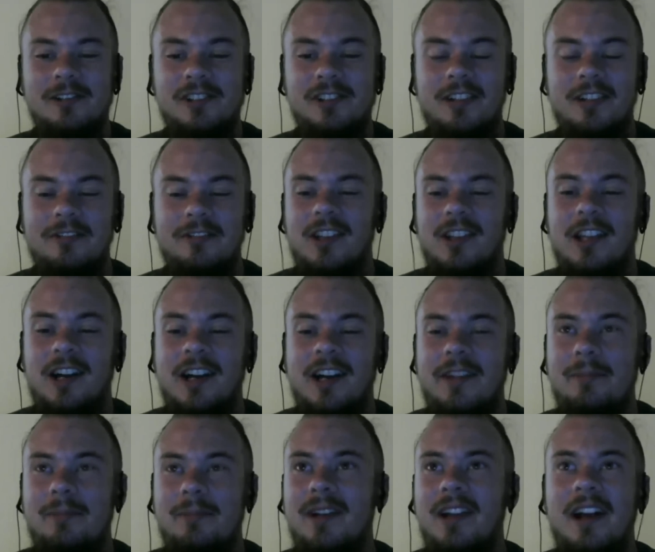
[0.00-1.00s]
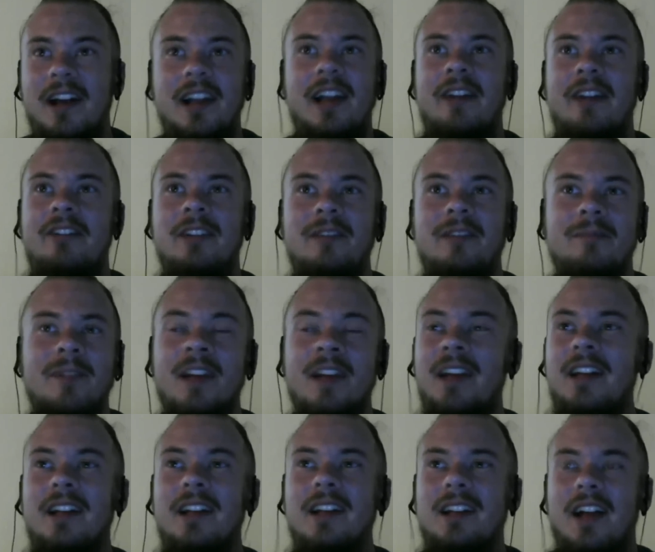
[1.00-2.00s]
stuff a lot, but I haven't
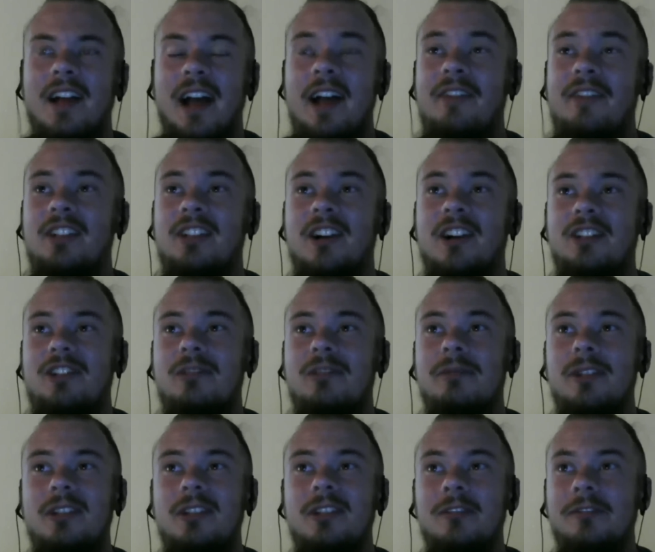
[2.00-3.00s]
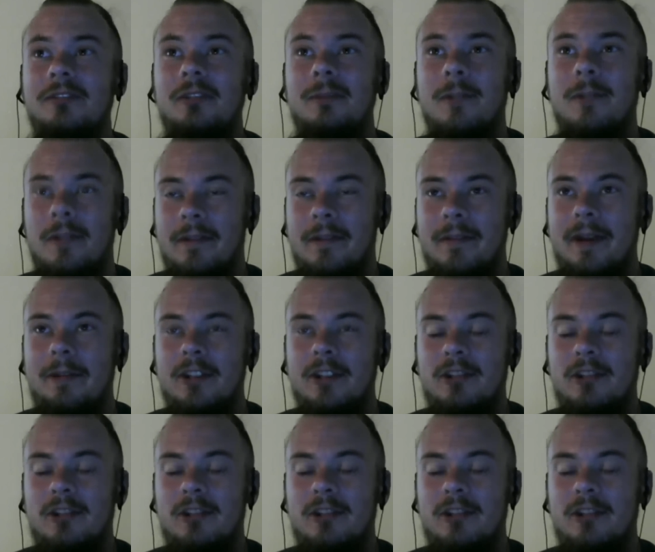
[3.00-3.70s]
touched a Wii U for more than maybe